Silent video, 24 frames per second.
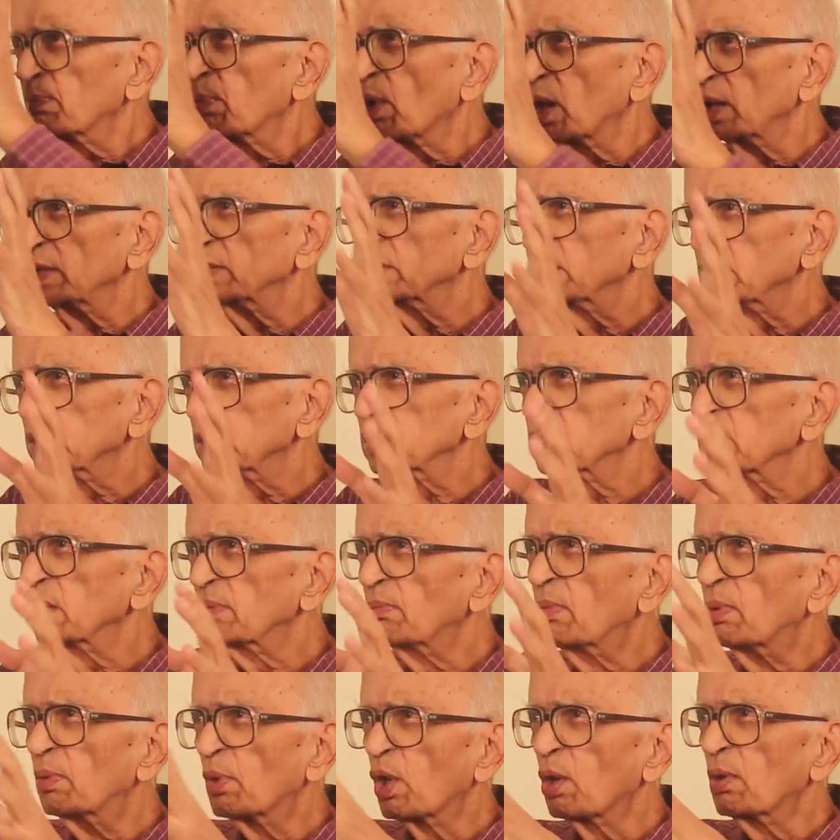policy,
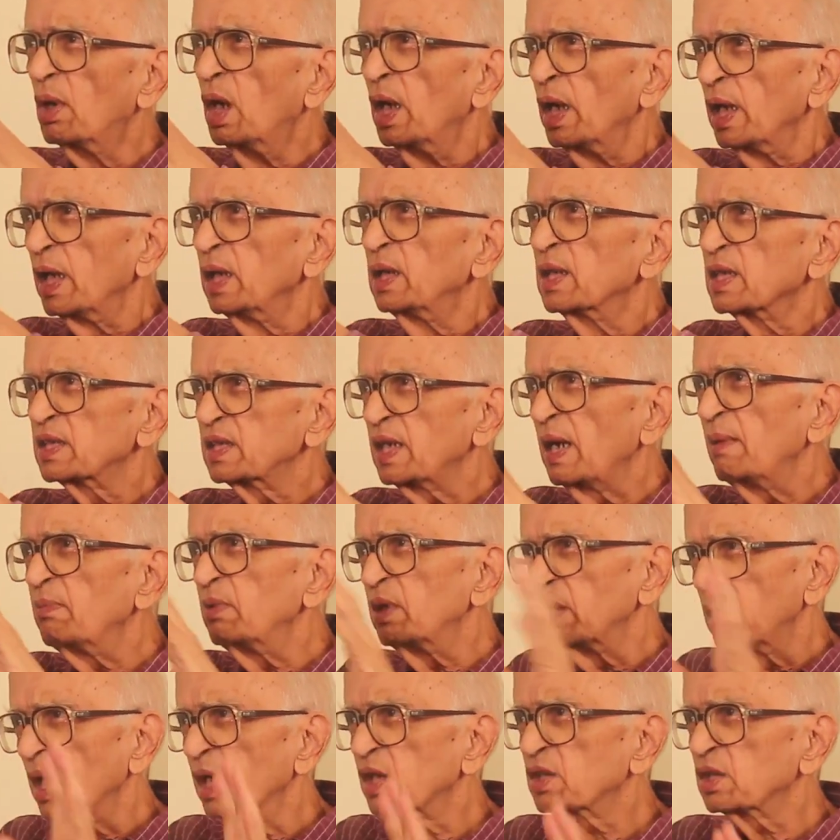more in the same
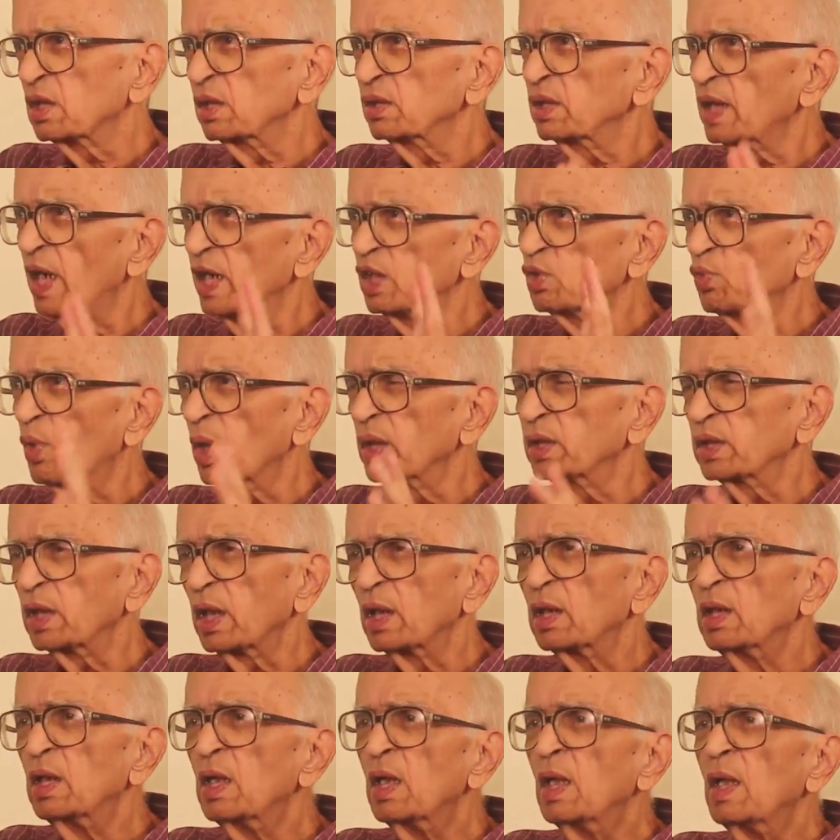direction. That is one thing.
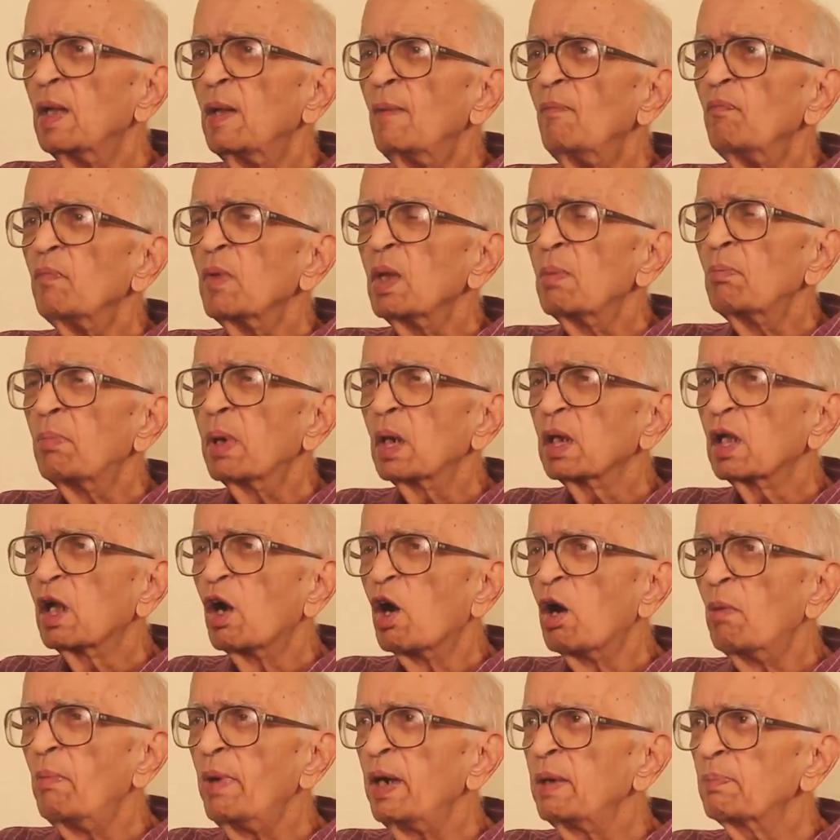But
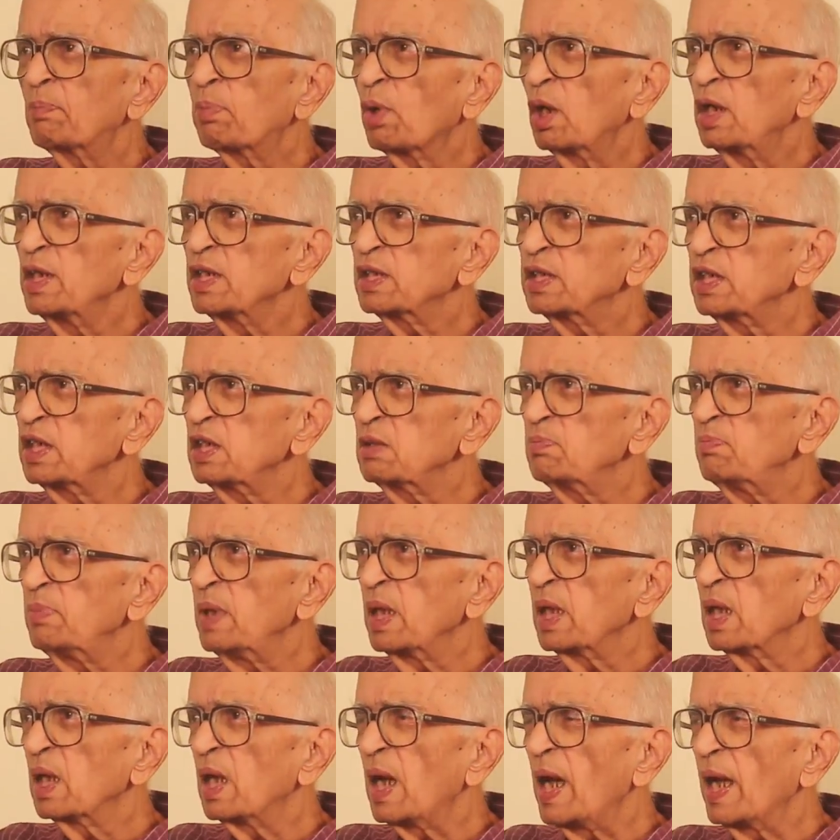government policies
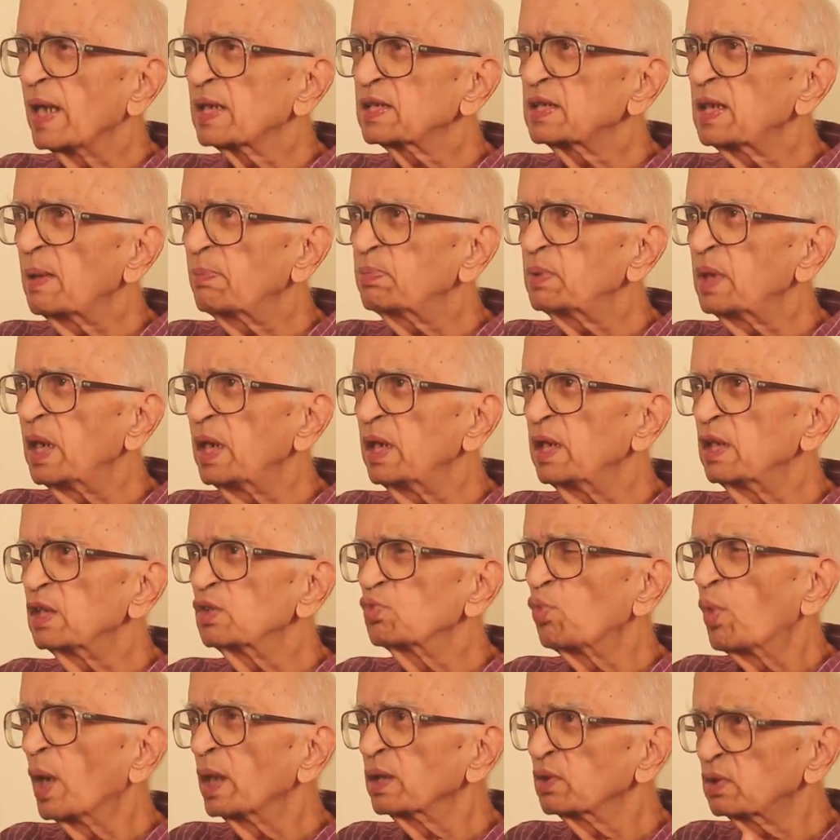being accepted is
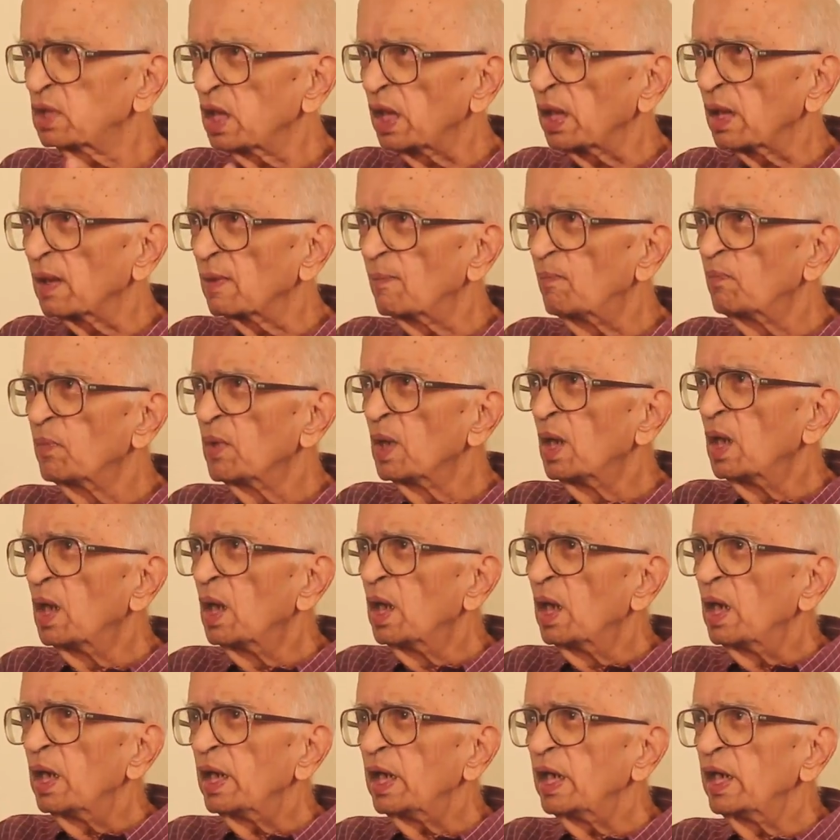one thing.
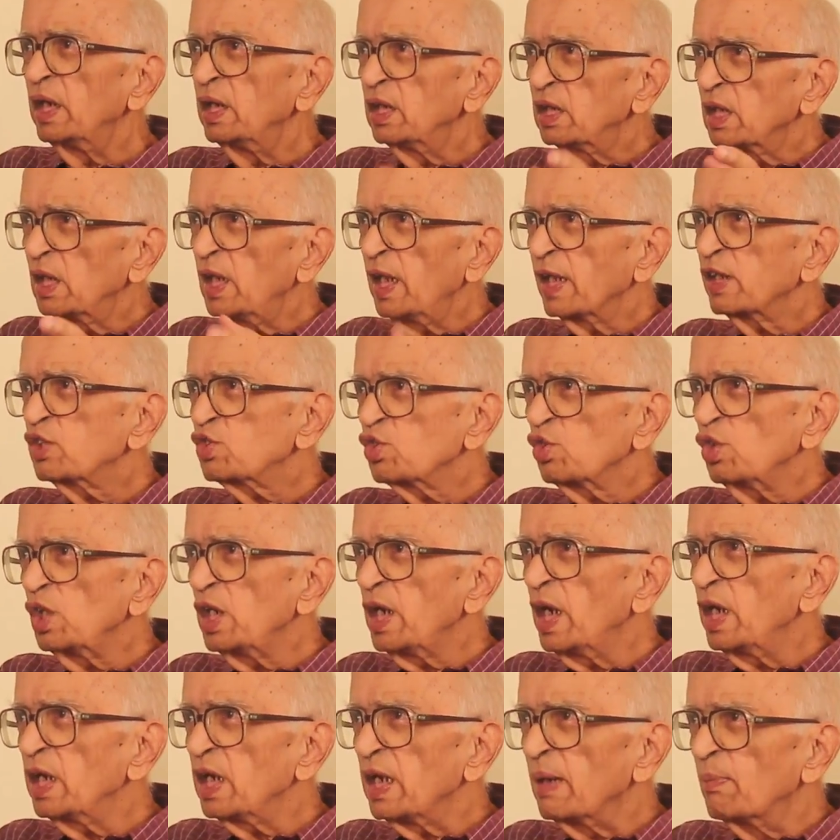Intellectually
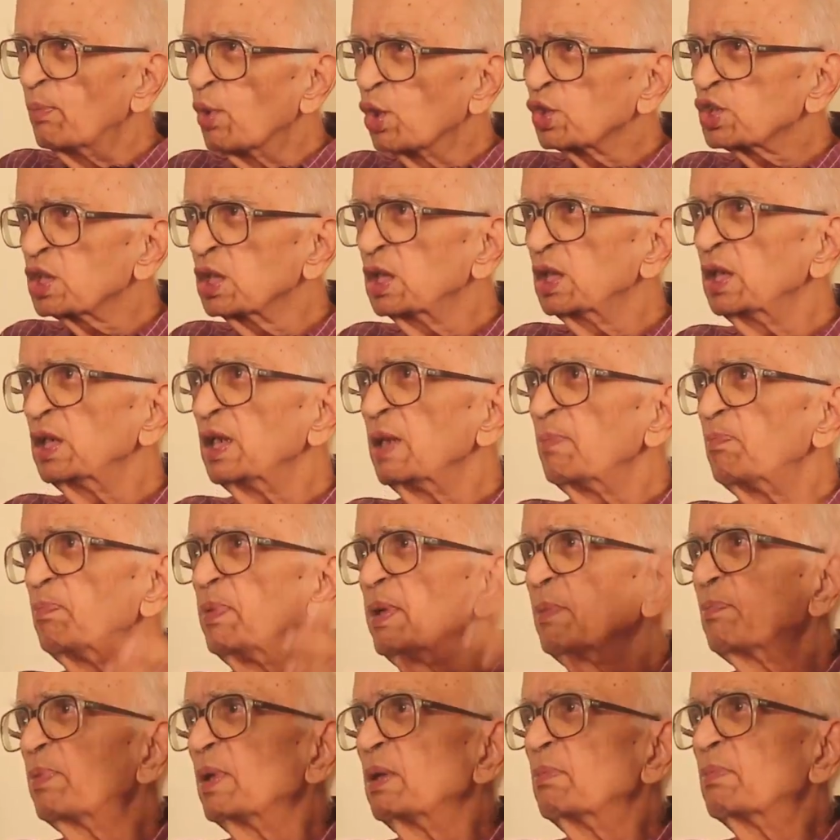and emotionally,
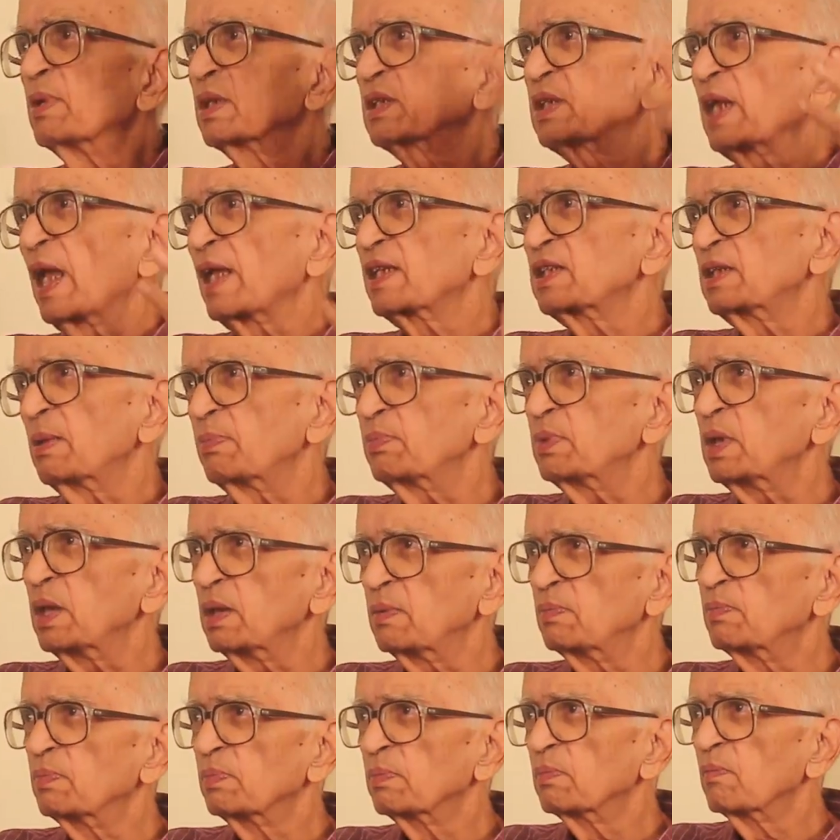people must accept it,
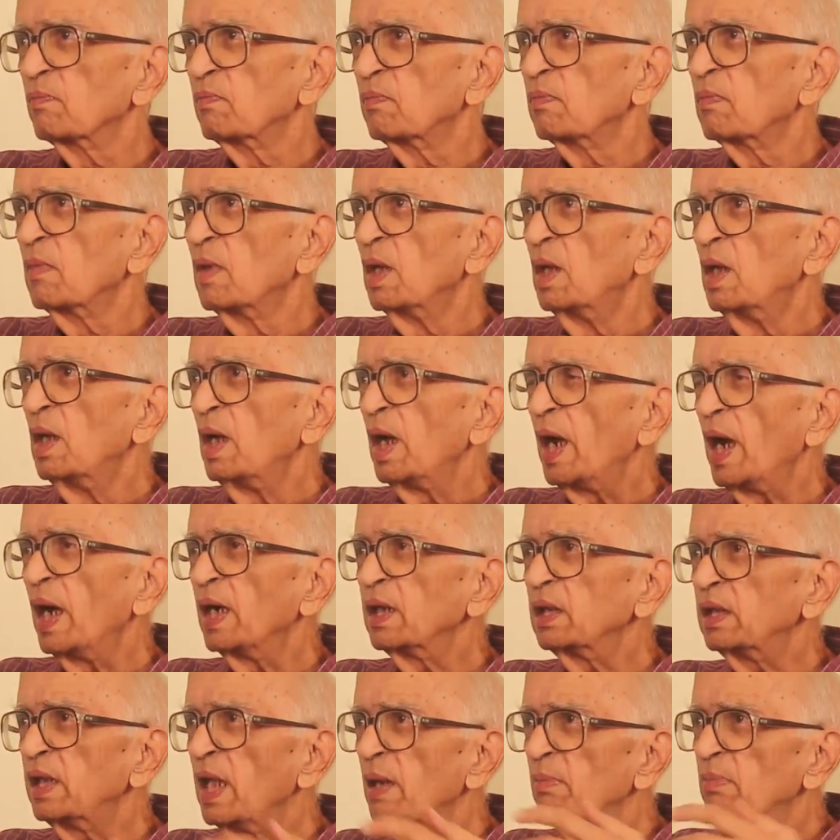
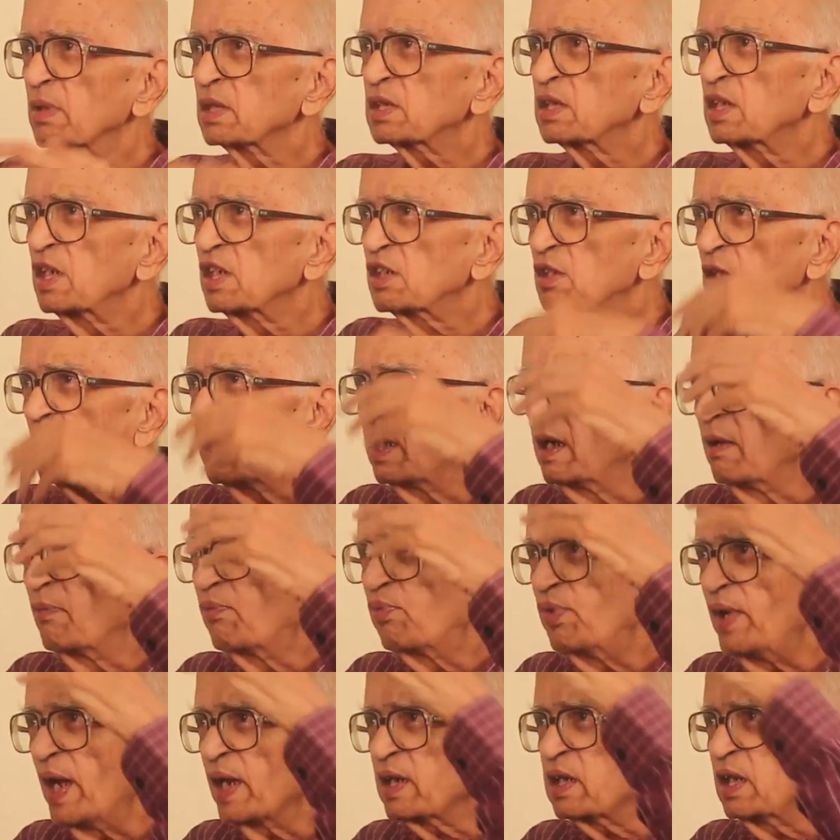and they must
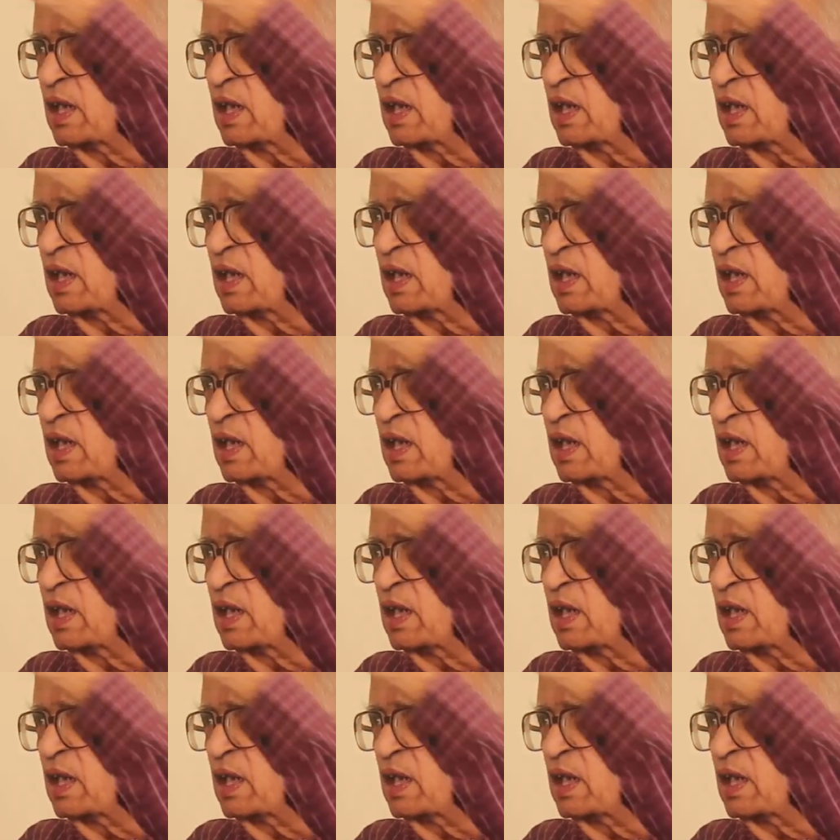reflect